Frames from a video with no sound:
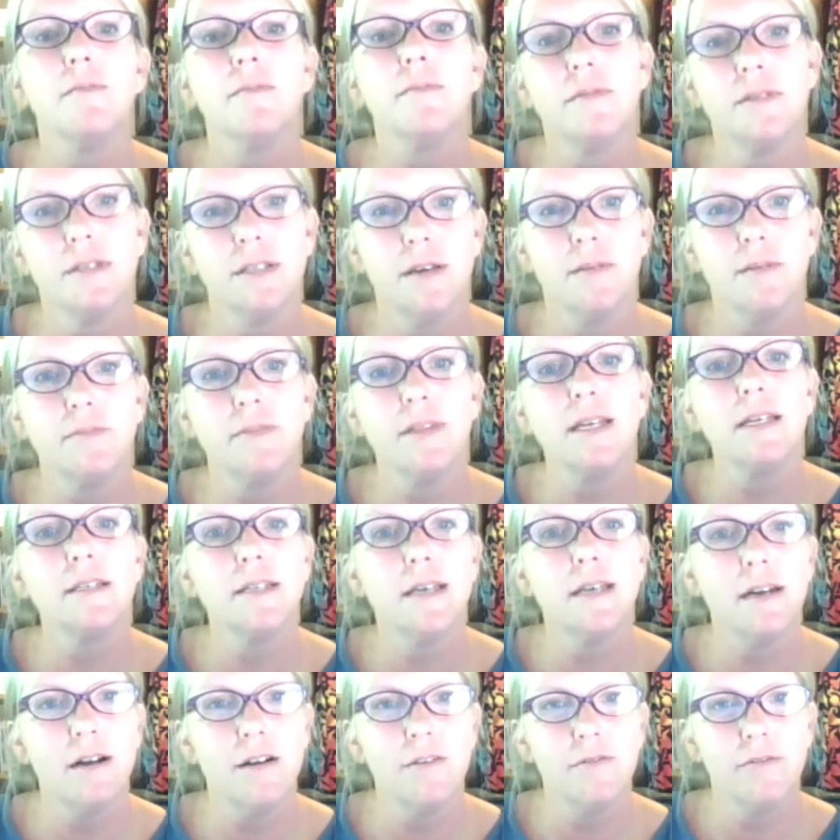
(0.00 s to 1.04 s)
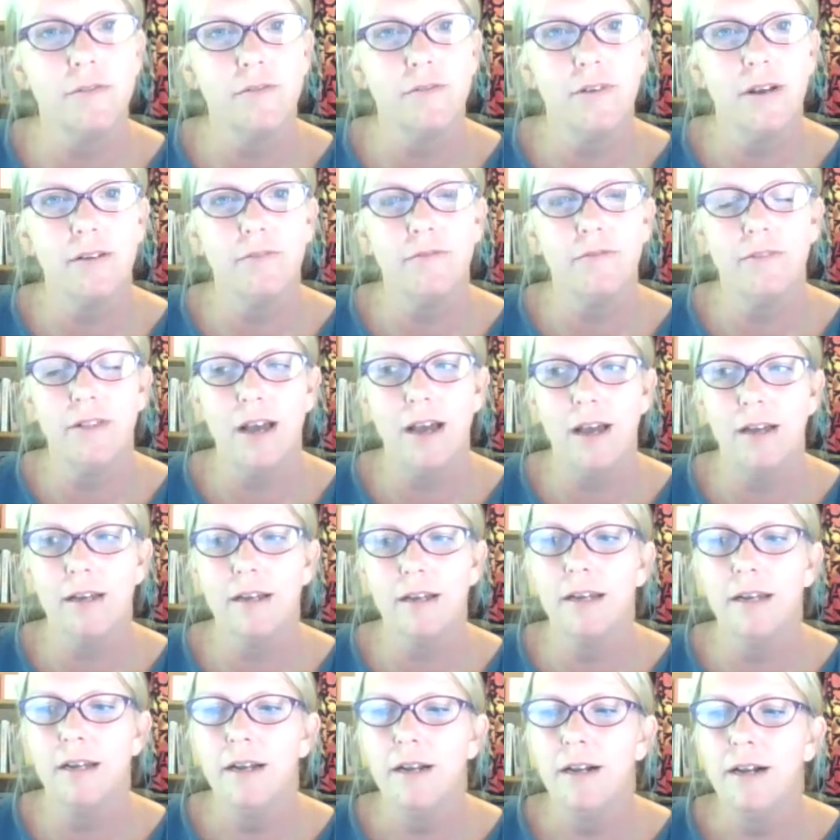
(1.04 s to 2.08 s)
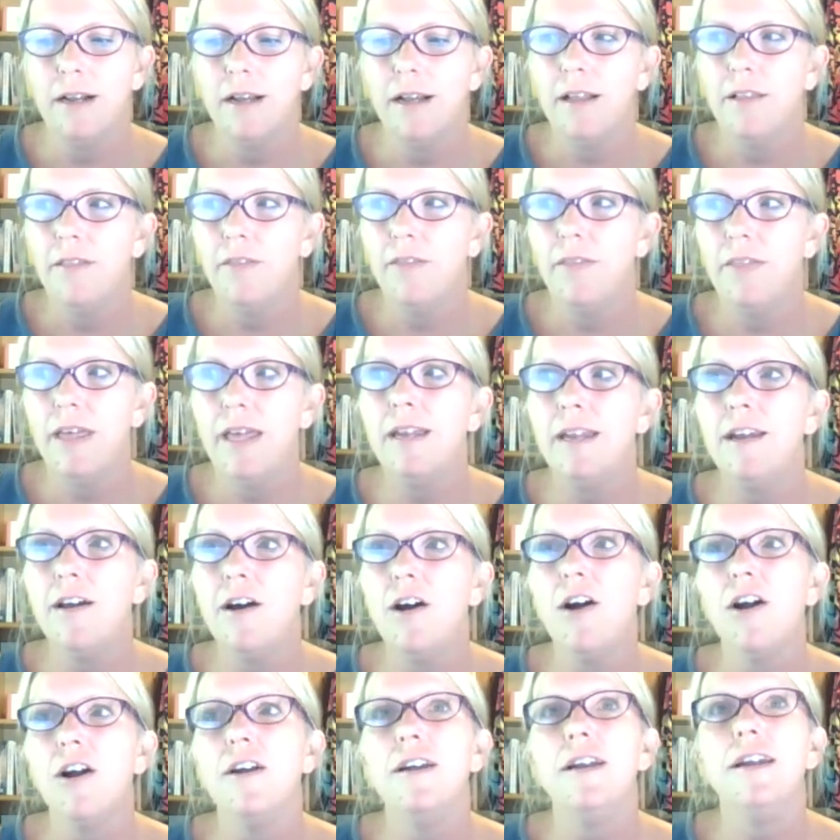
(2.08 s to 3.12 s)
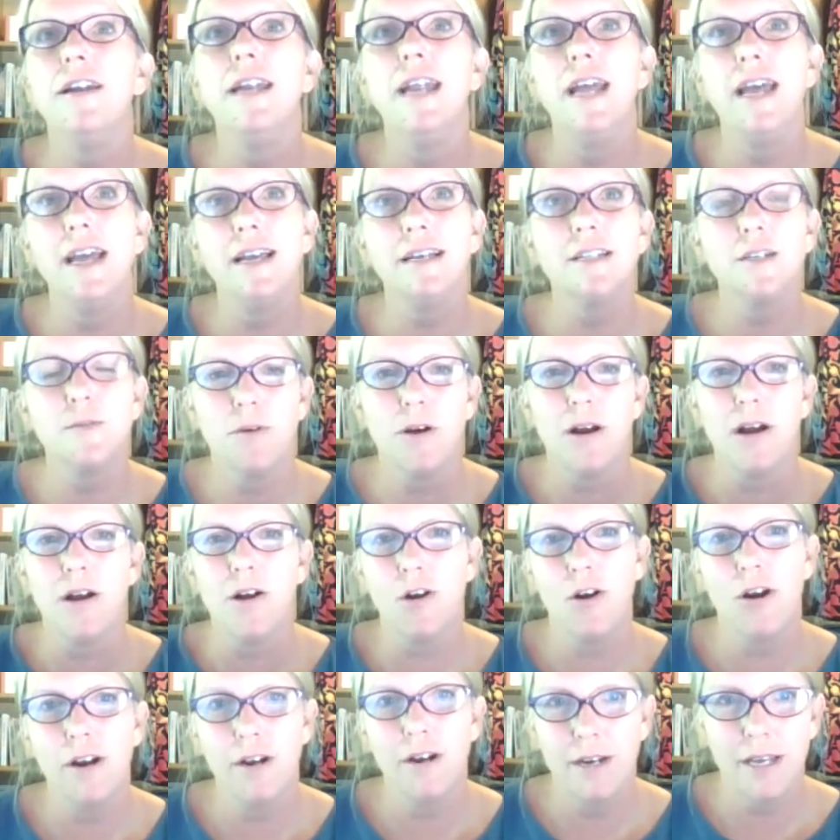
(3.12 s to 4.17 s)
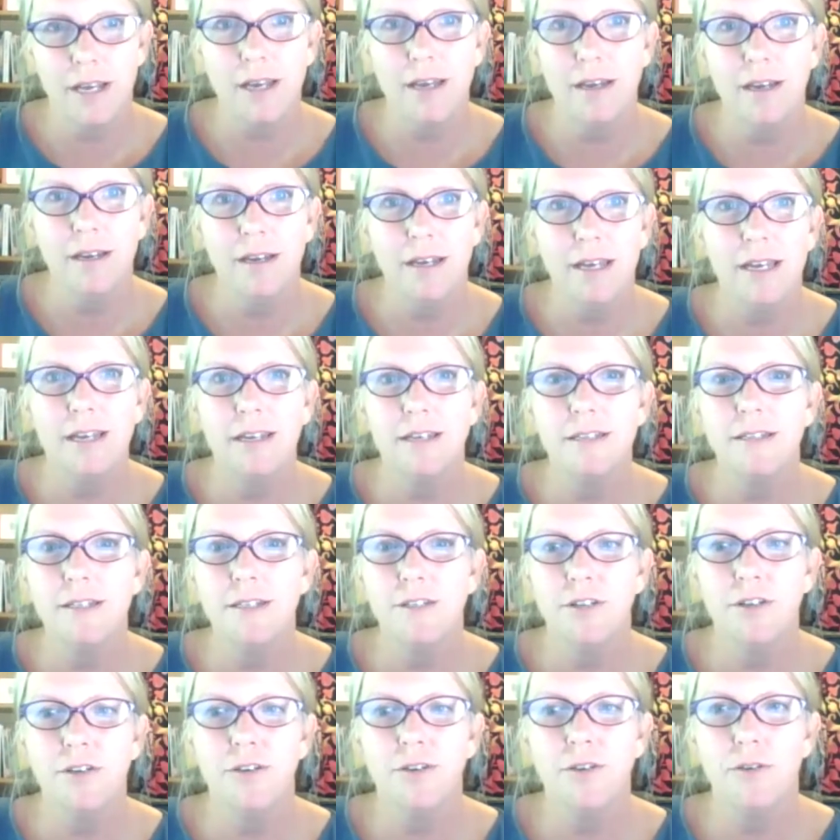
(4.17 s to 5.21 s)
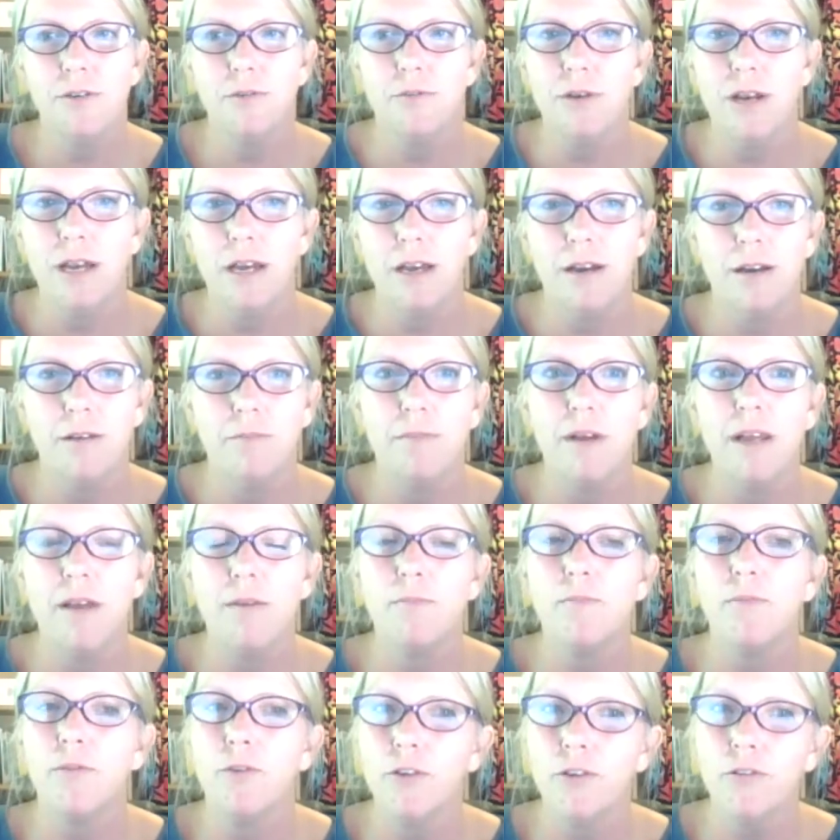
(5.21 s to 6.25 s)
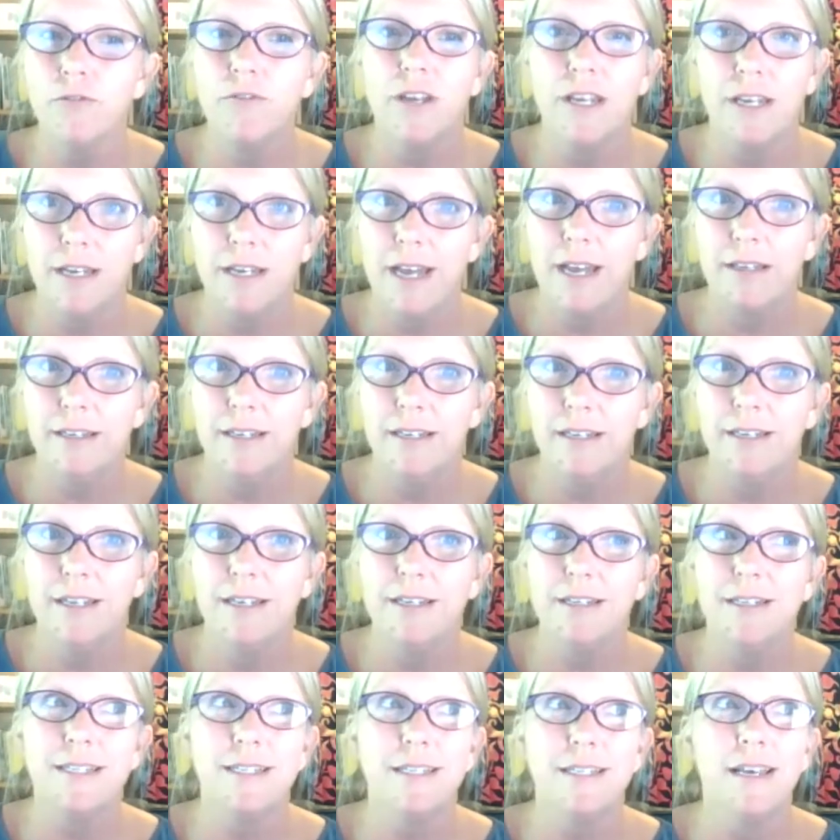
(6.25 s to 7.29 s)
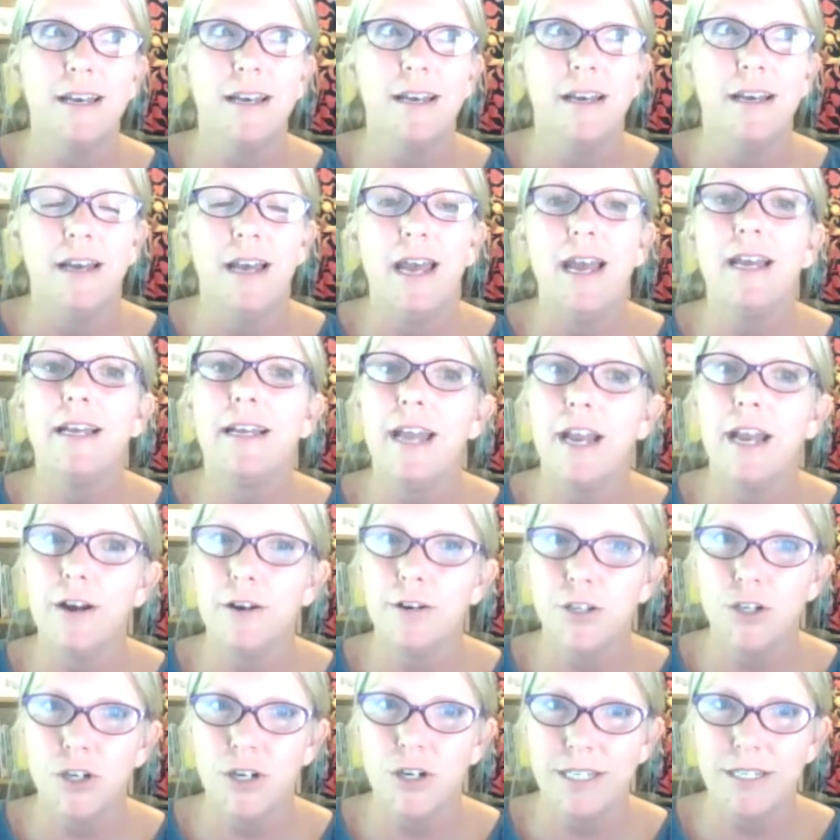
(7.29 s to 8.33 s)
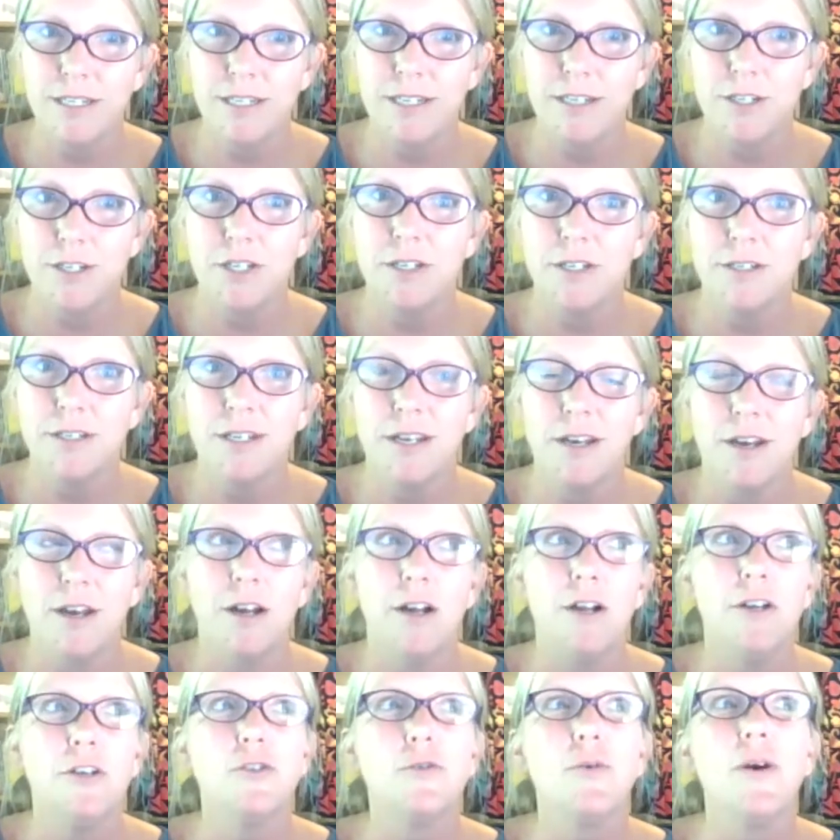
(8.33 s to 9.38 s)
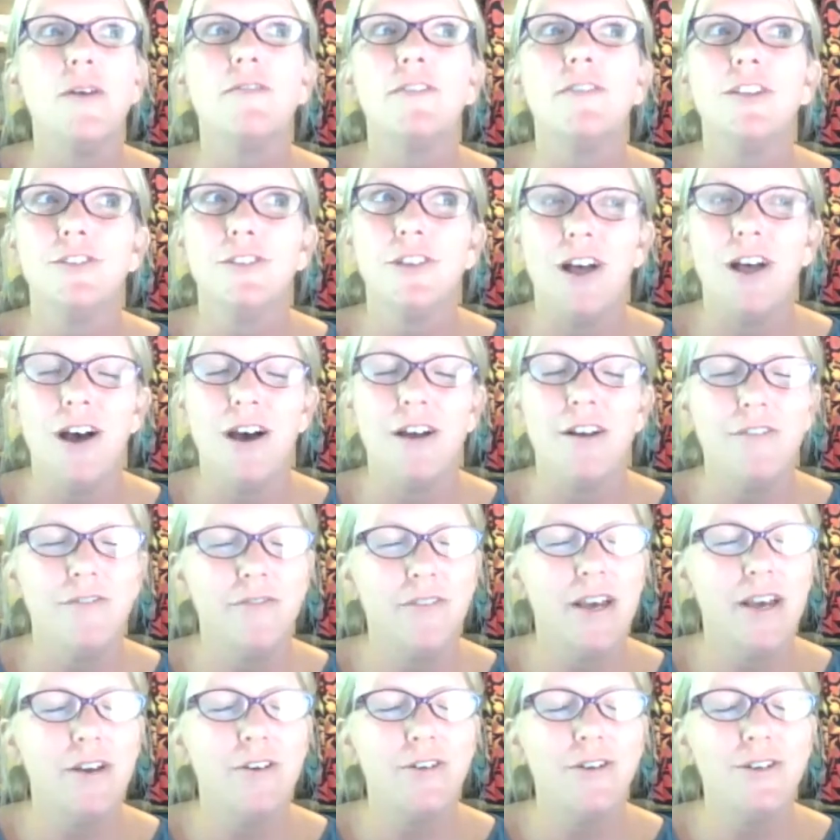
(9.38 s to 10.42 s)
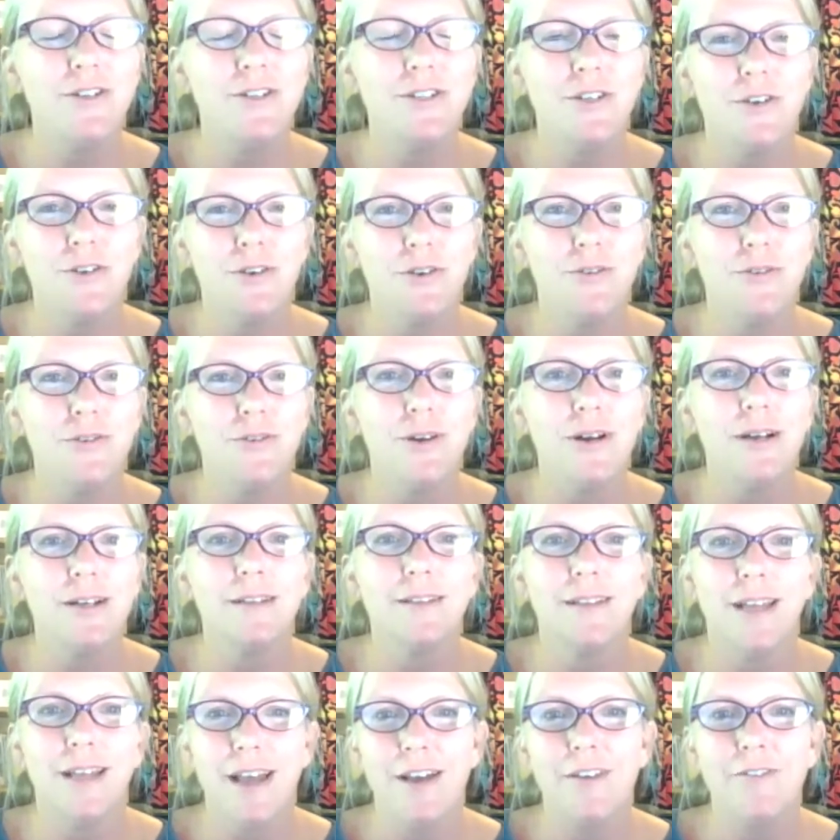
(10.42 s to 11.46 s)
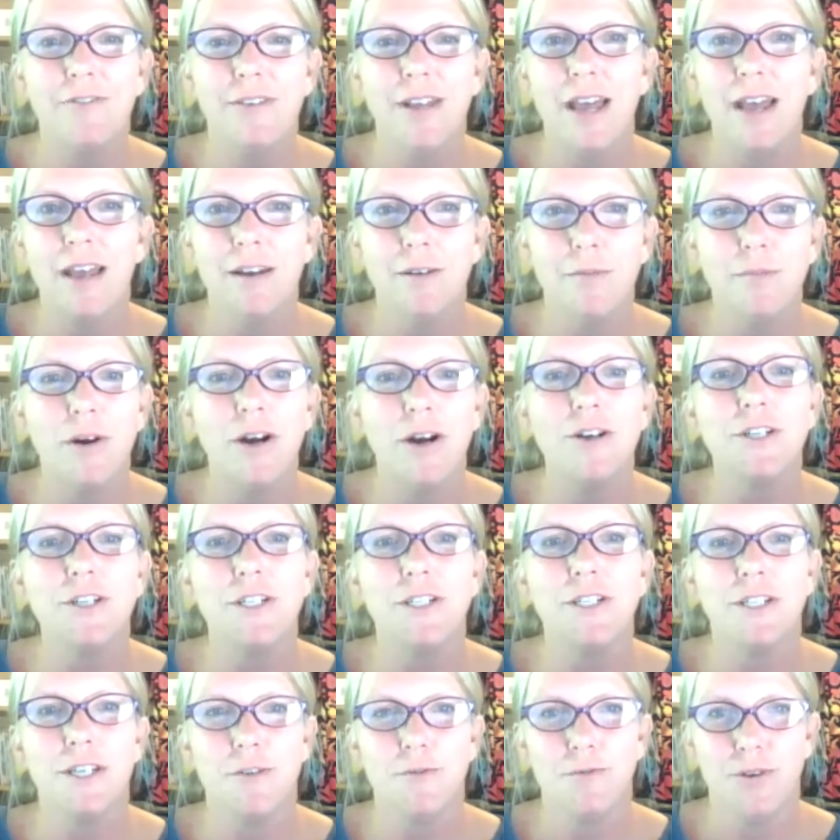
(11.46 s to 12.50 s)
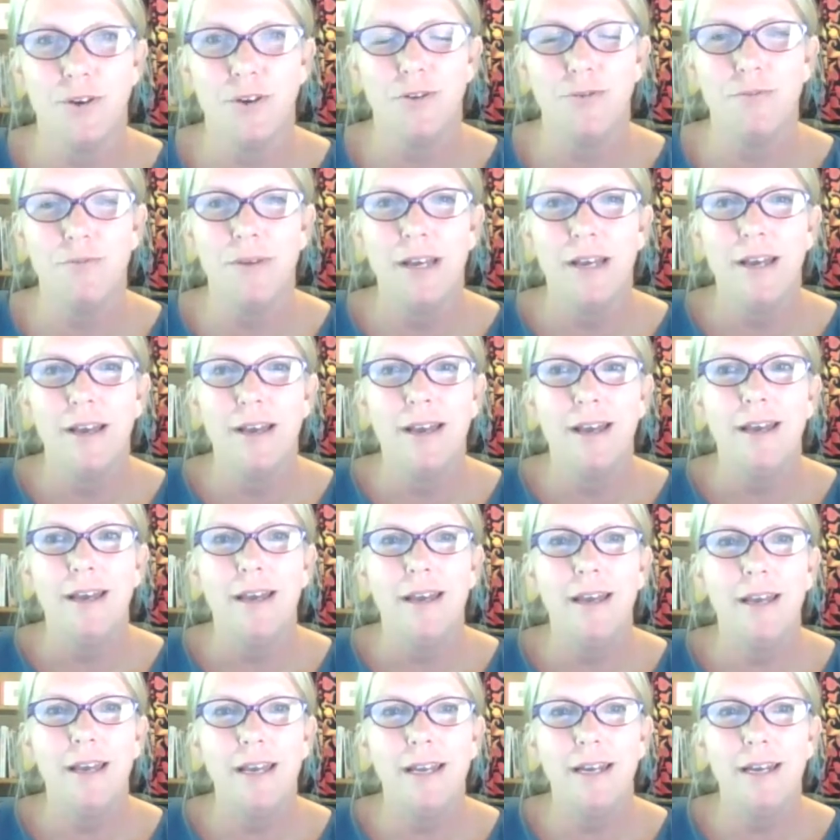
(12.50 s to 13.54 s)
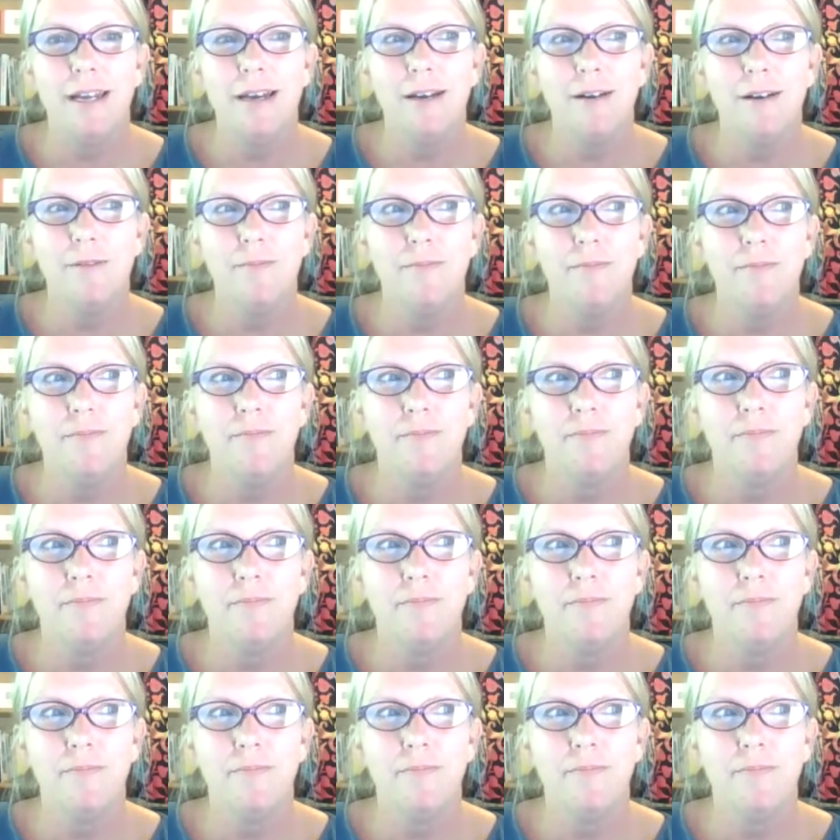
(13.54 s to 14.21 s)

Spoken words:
something set off a red flag. Then our next priority is to improve connectedness and care transitions. So we have a lot of veterans who left an emergency room in